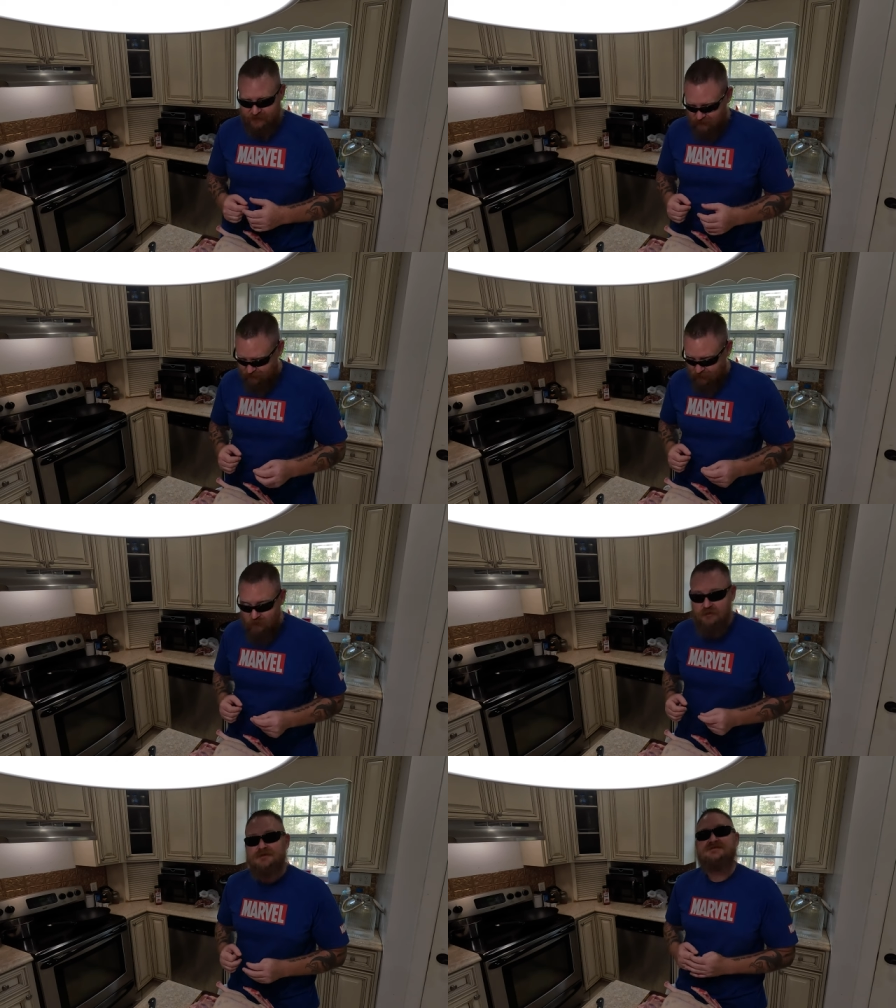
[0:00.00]
of
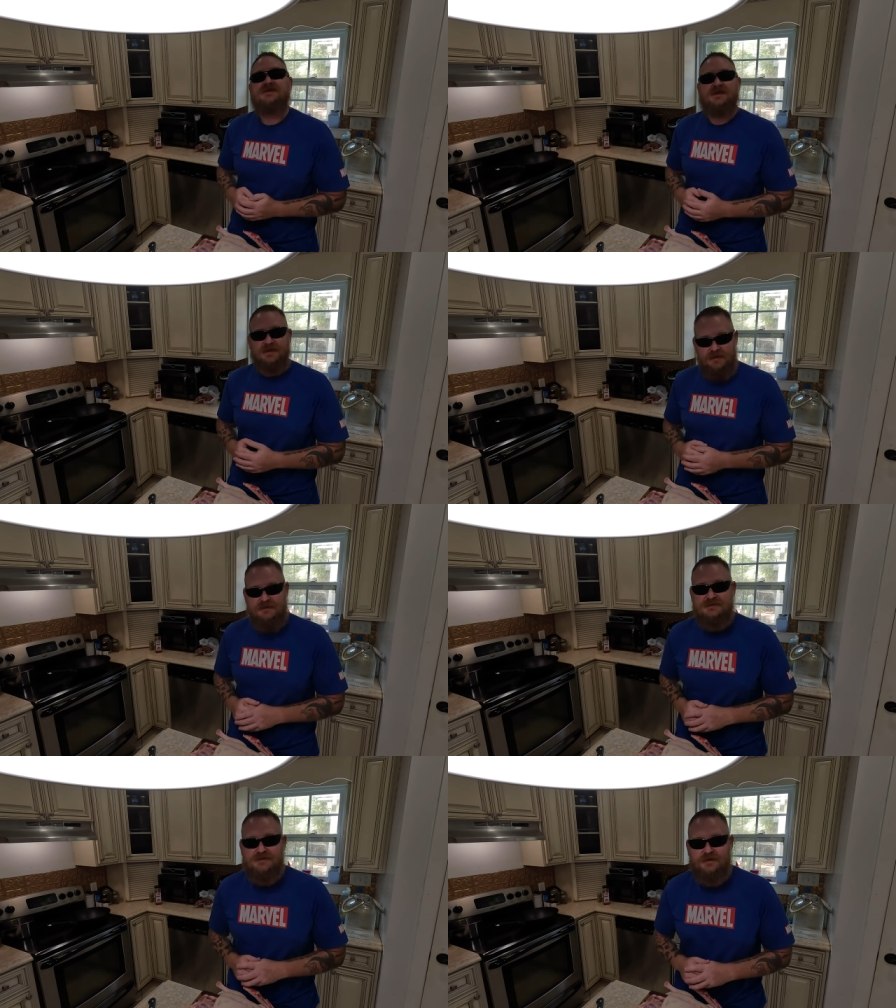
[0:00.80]
almost
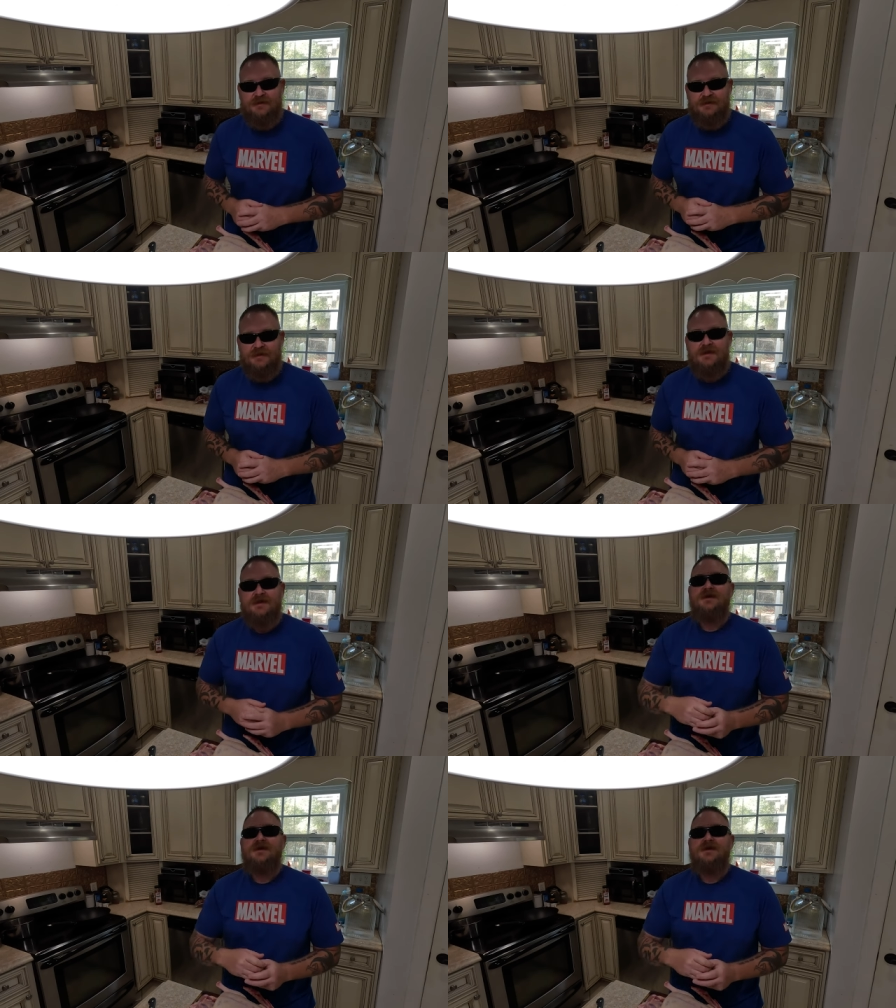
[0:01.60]
any sort,